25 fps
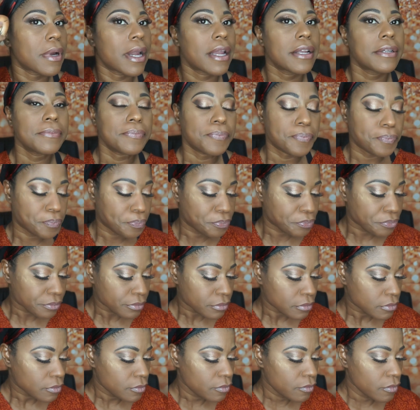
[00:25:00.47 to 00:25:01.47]
right?
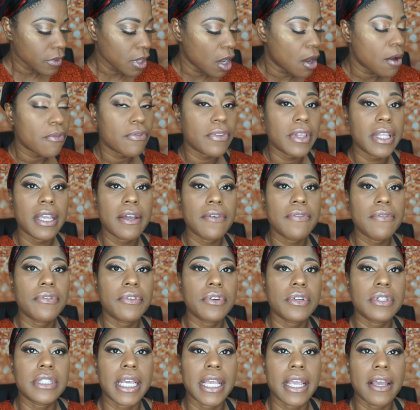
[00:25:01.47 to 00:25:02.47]
Hopefully a
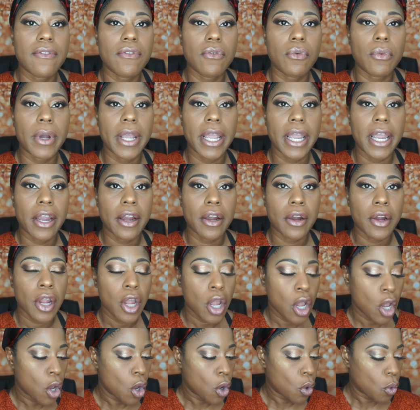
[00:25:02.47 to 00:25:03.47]
full day of
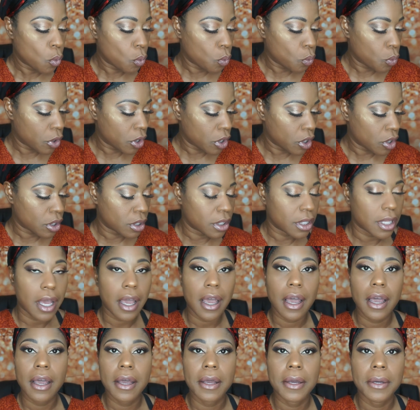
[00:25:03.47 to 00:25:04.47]
wear will
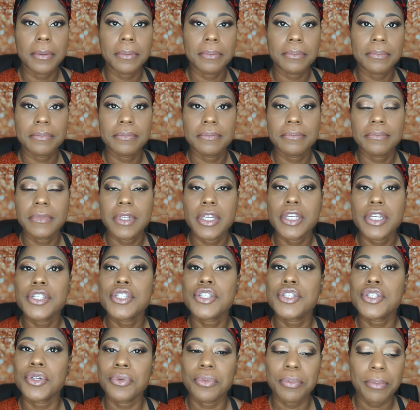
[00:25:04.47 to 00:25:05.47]

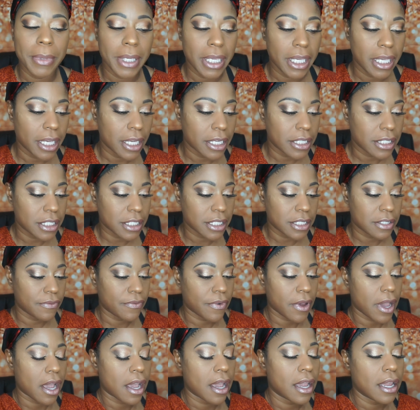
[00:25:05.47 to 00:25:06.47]
suit me just
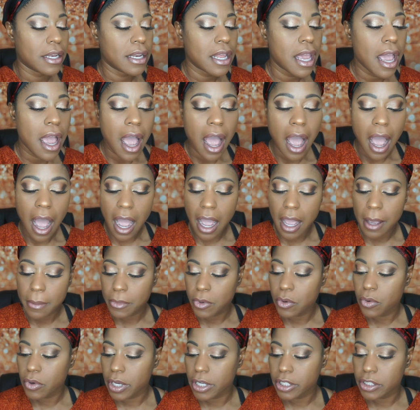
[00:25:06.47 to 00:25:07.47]
fine.
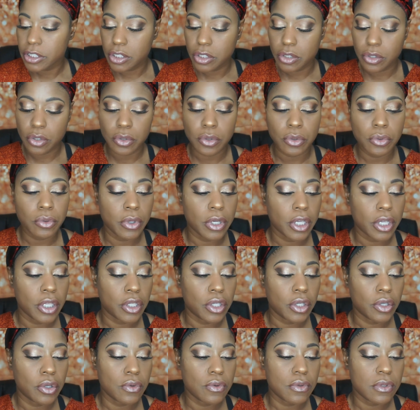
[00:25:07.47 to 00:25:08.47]
I'm going to
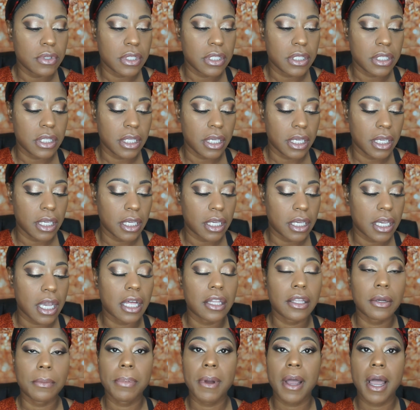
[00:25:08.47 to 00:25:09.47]
use the
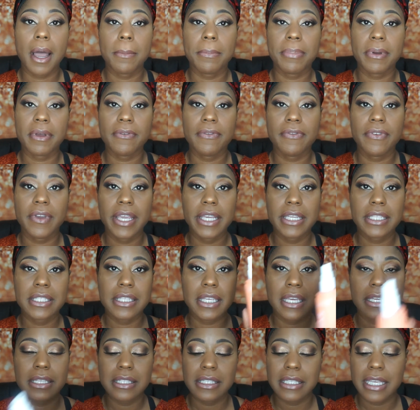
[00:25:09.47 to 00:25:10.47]
ColourPop
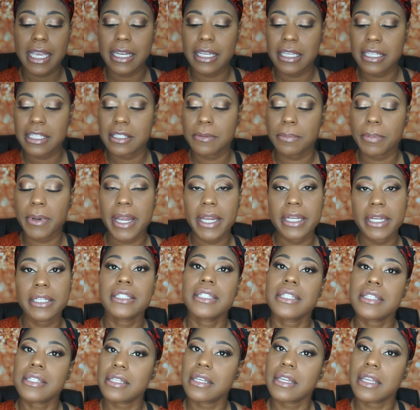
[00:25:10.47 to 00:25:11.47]
face setting spray
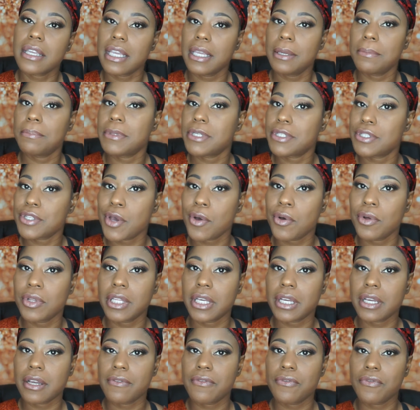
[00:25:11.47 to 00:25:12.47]
just to keep this whole
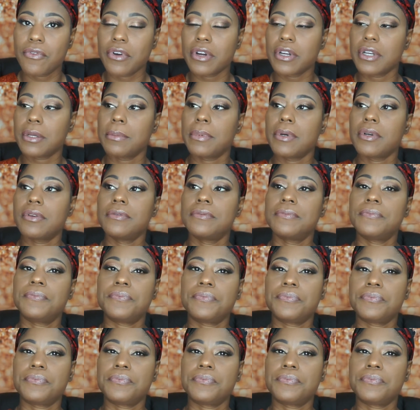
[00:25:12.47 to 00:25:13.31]
look affordable.